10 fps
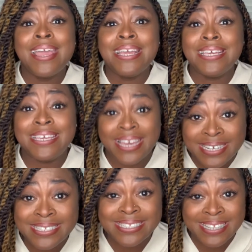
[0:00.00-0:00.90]

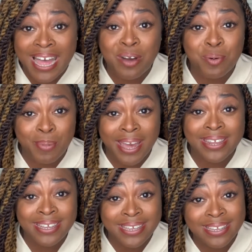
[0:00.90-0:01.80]
Yes, I will buy it
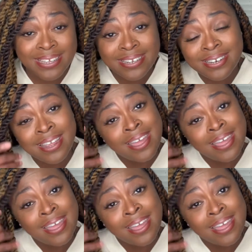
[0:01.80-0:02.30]
again.